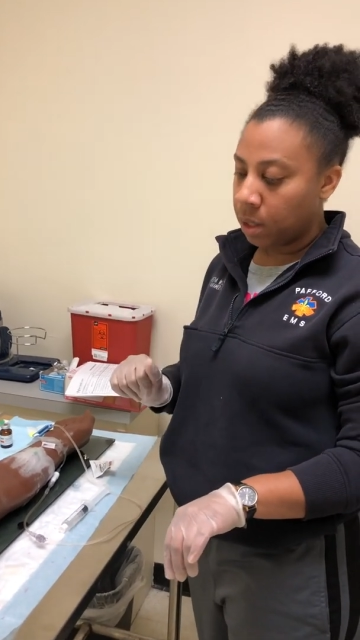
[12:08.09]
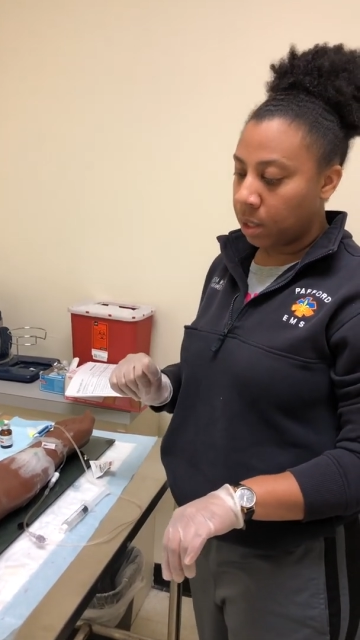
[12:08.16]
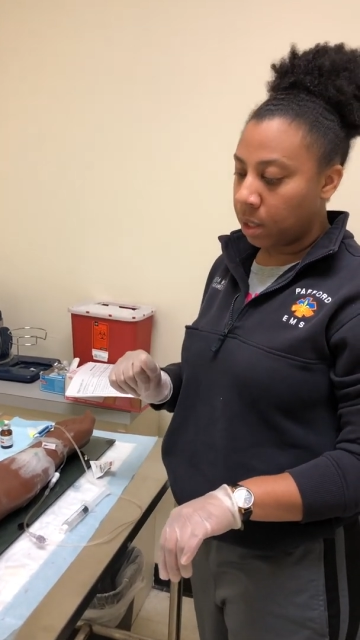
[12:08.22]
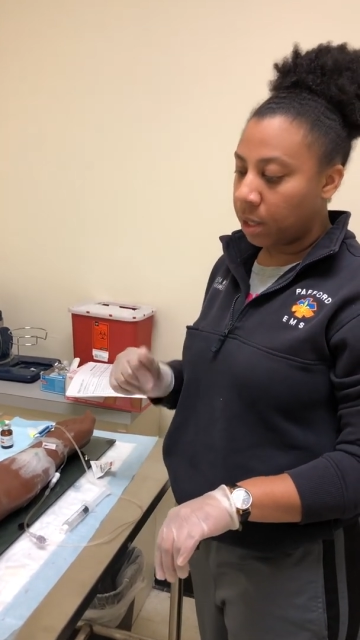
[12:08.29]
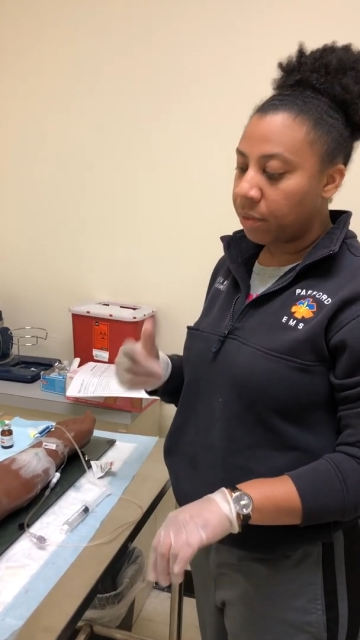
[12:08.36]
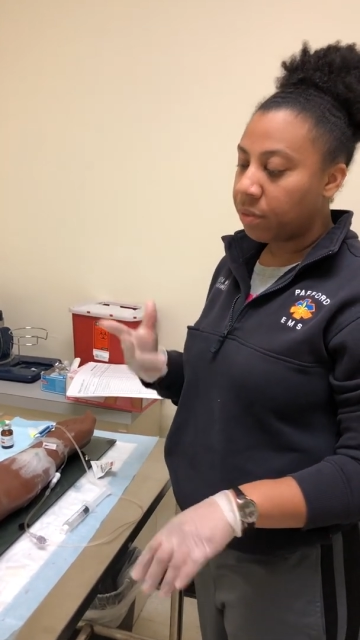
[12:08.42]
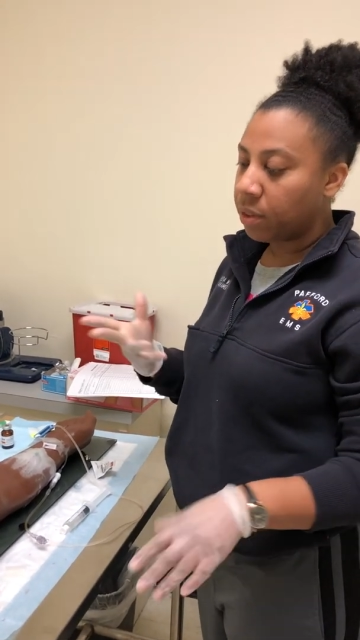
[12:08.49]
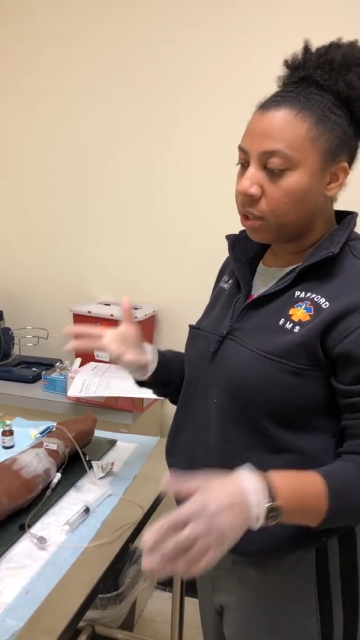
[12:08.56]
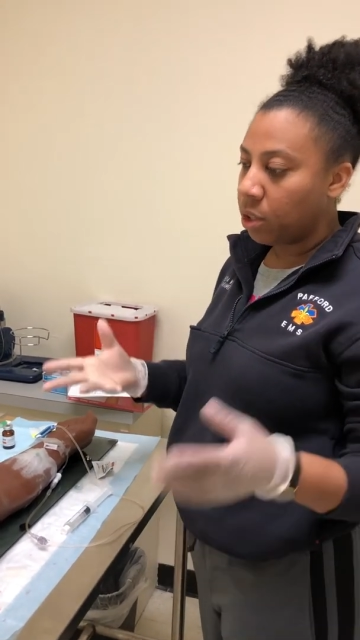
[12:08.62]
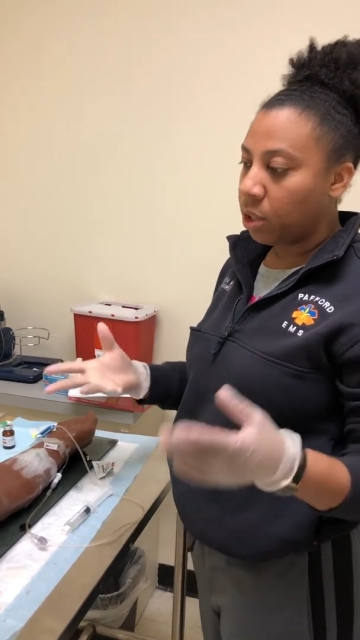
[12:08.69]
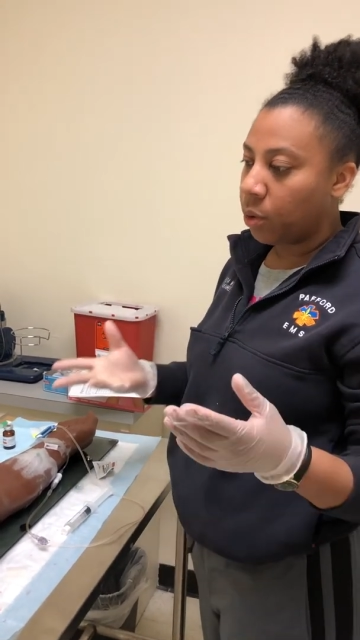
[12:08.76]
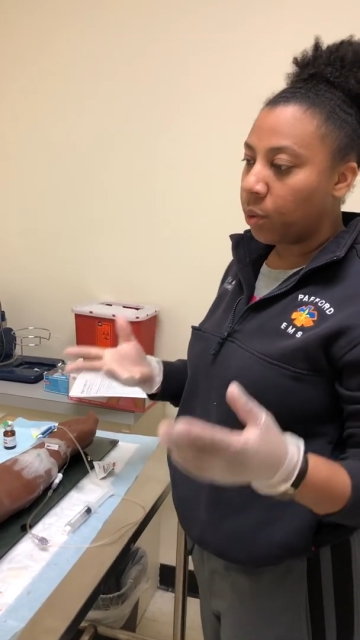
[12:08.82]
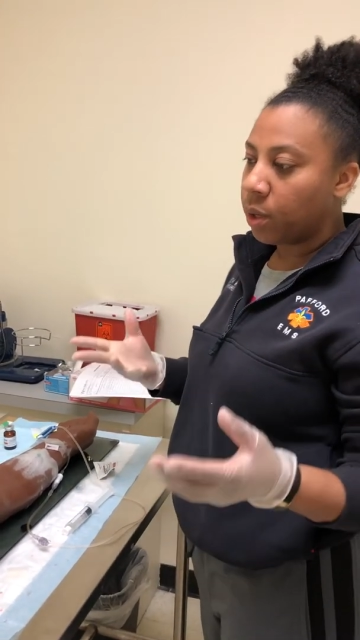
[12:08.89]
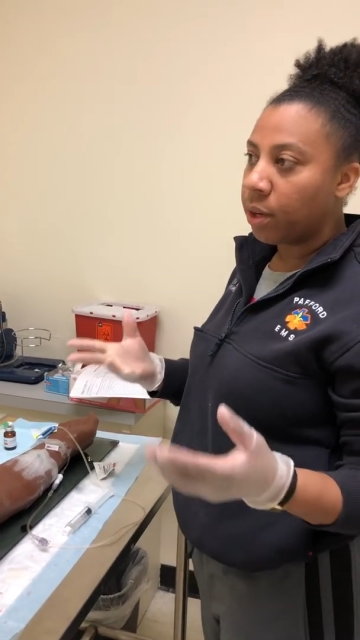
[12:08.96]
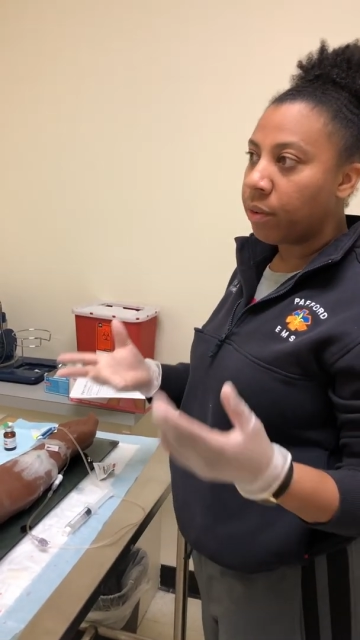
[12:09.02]
if you know,
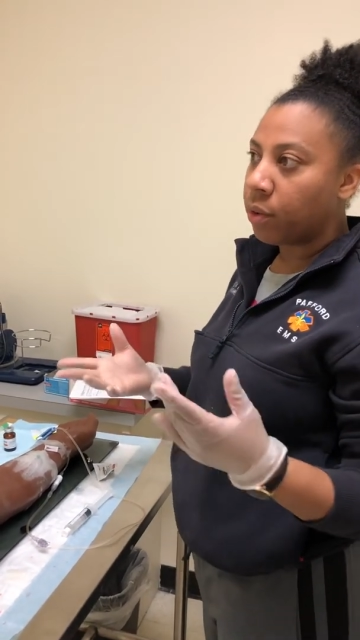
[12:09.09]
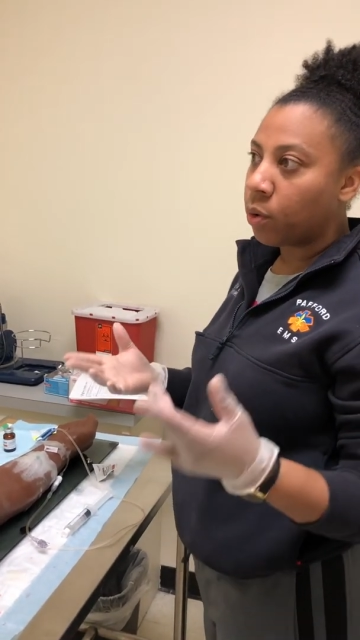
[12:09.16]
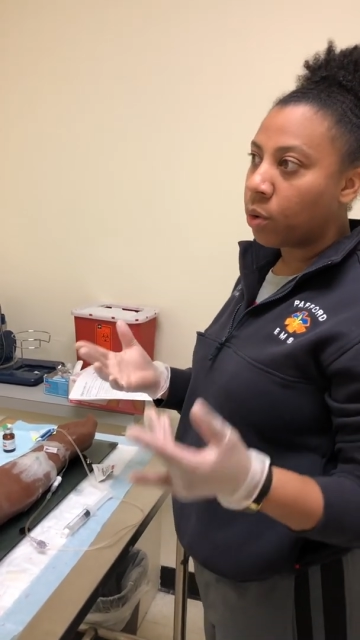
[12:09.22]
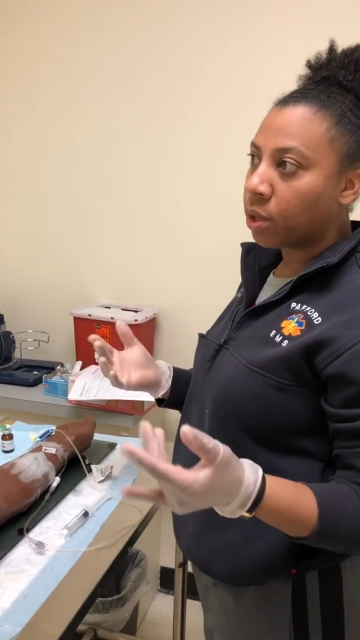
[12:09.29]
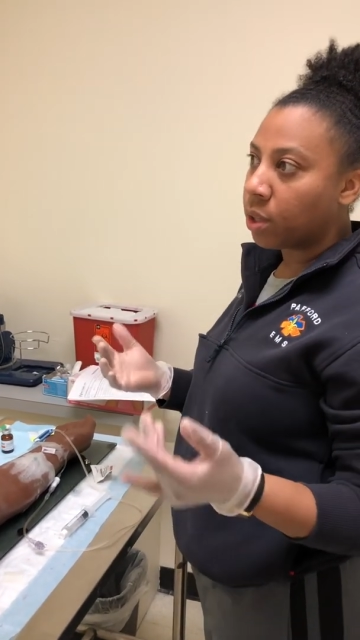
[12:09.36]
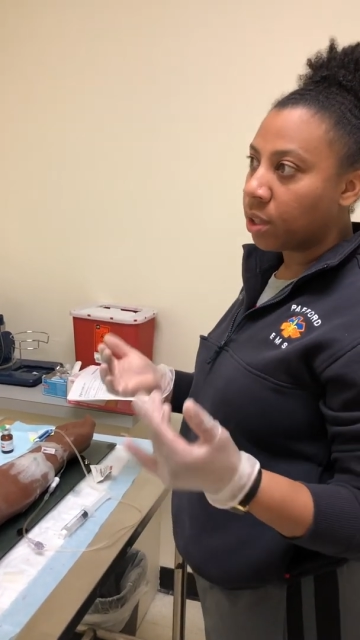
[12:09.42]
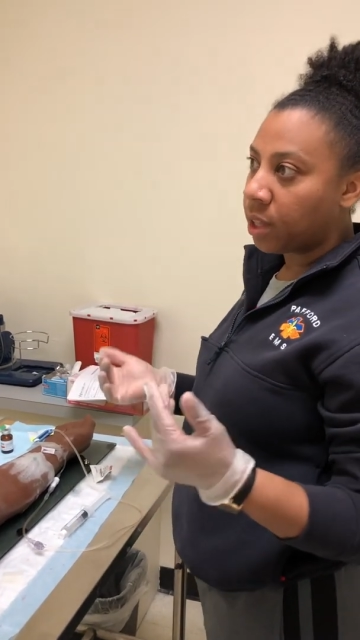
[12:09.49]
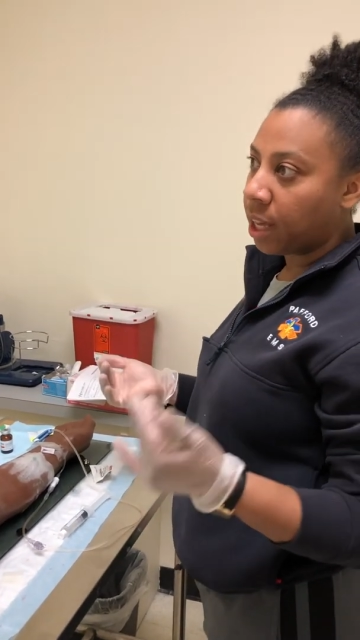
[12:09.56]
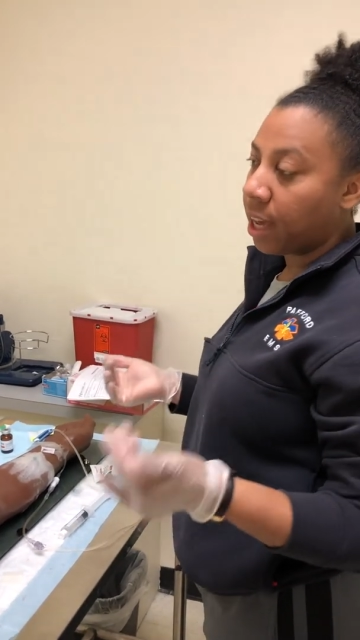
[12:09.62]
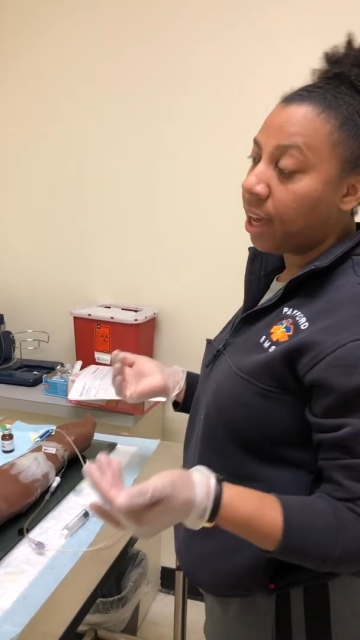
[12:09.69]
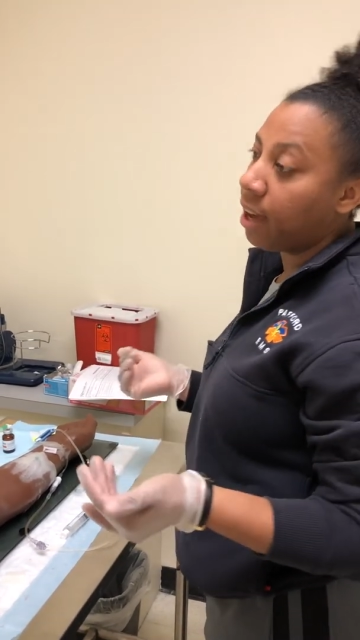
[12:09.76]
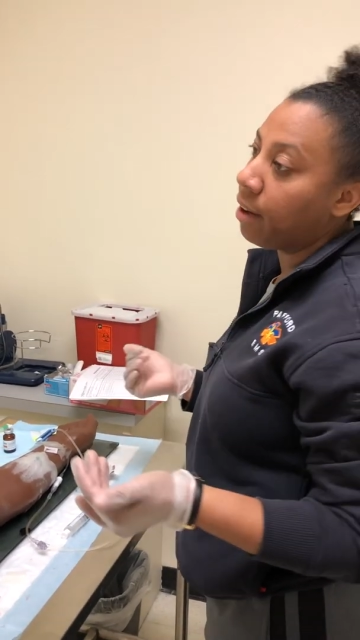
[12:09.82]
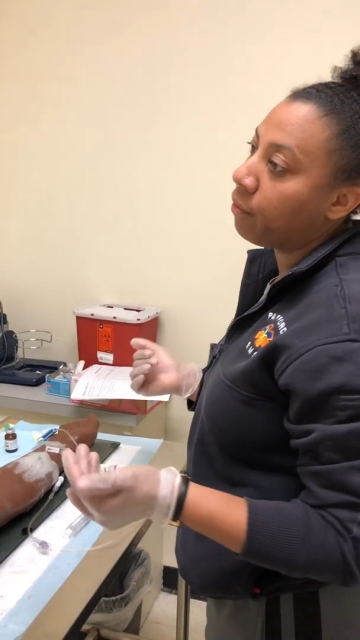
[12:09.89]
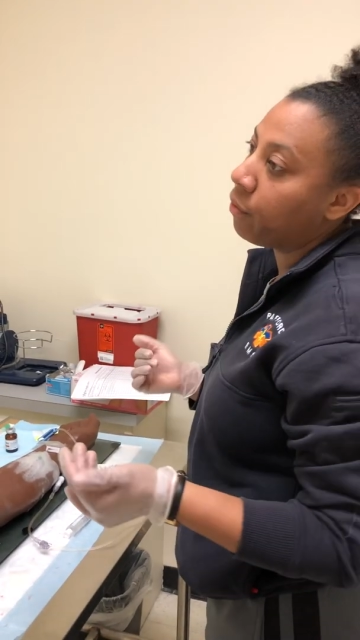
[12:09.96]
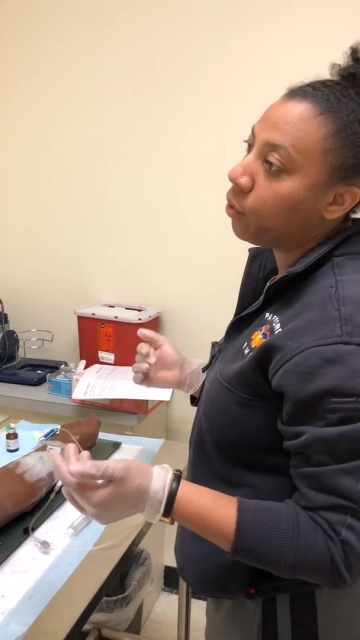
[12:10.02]
whatever order they
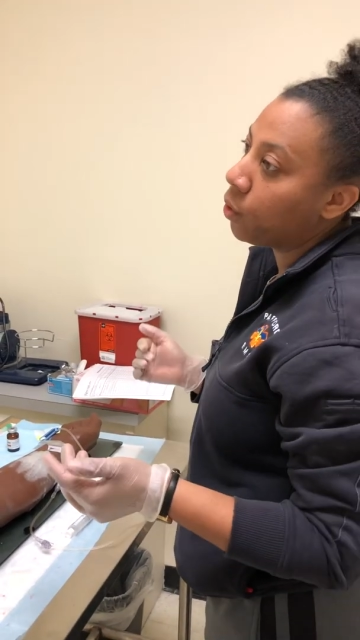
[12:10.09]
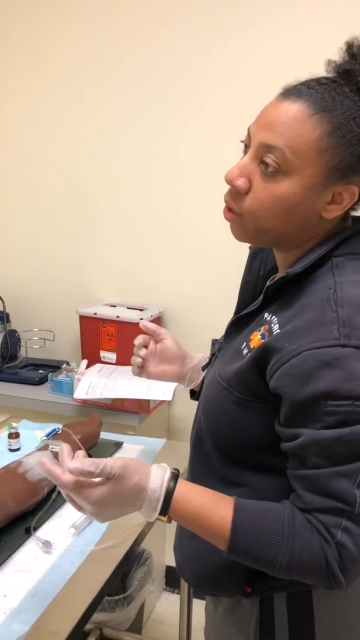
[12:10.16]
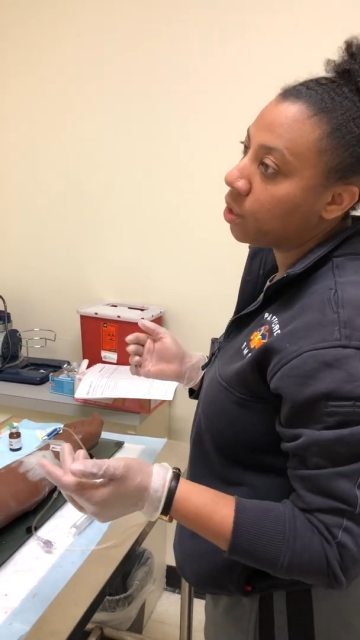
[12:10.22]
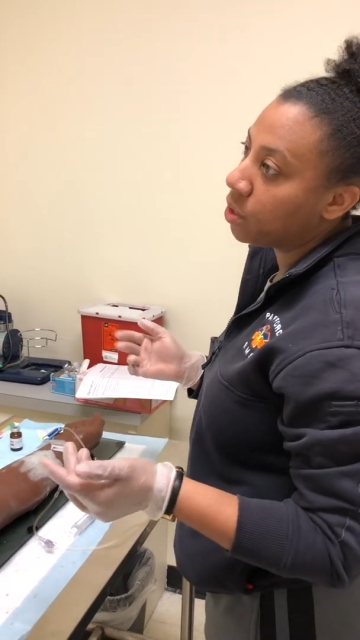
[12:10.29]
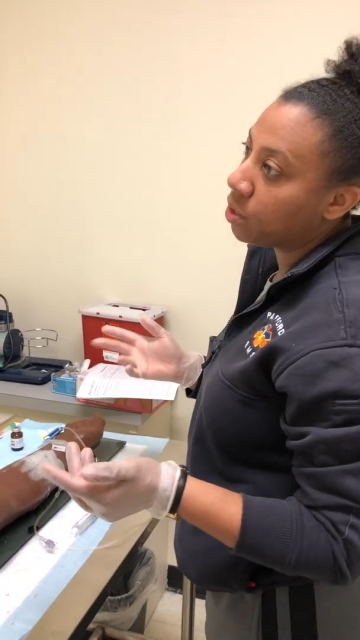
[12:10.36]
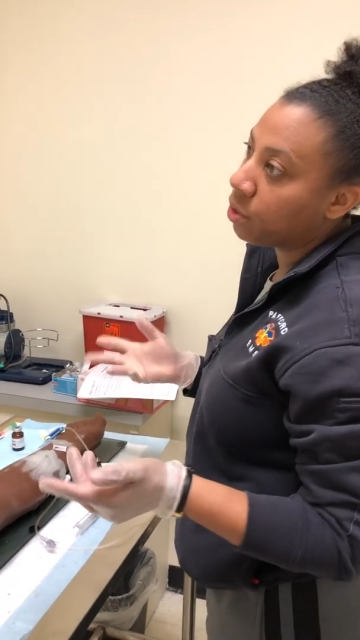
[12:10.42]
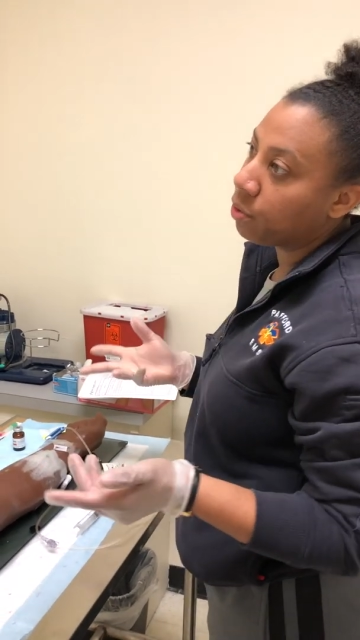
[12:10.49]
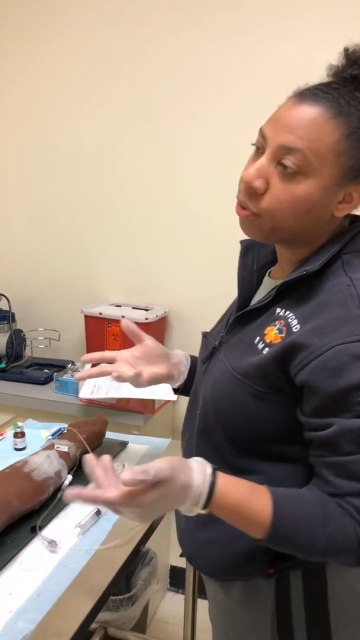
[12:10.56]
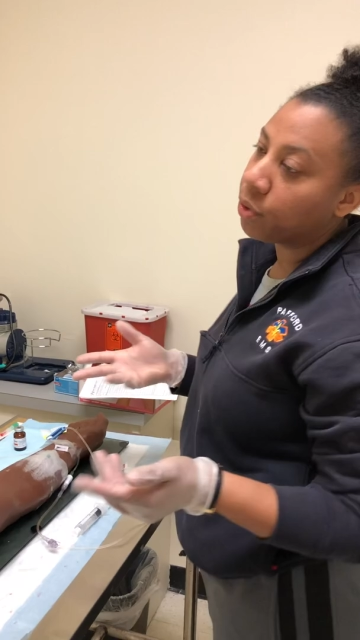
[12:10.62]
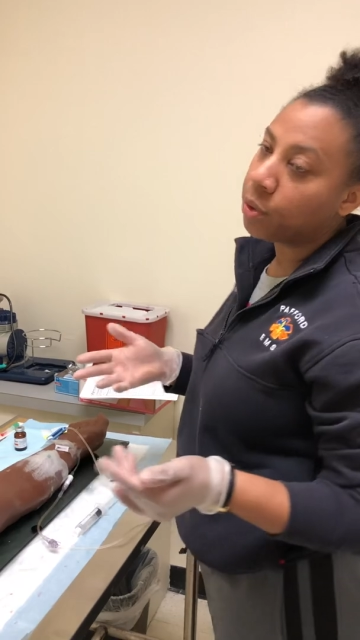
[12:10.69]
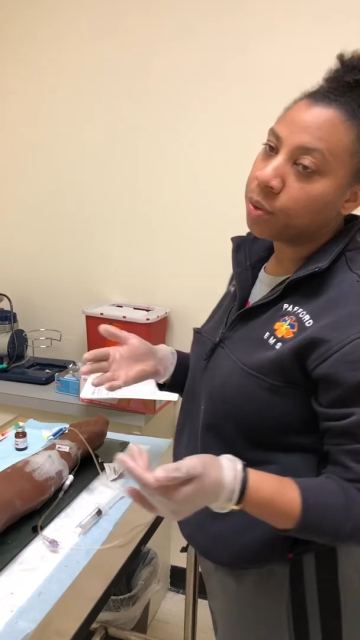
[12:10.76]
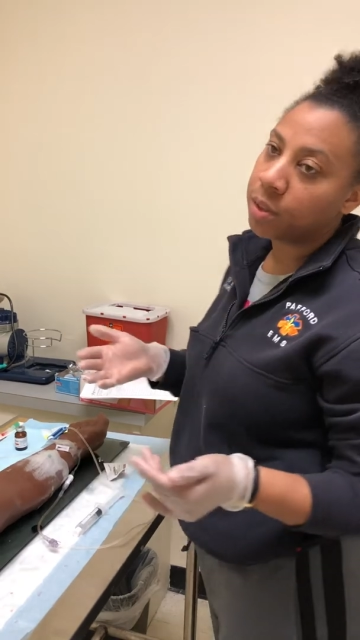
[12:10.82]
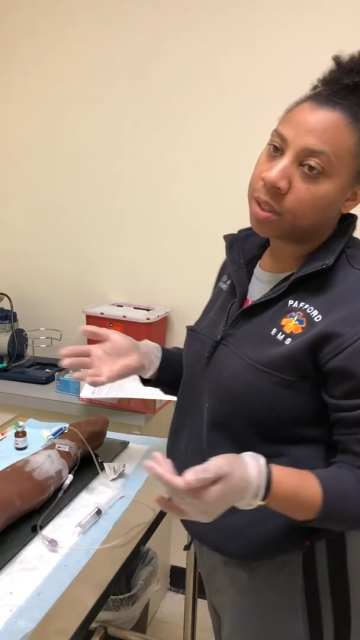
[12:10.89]
have for is their fluids,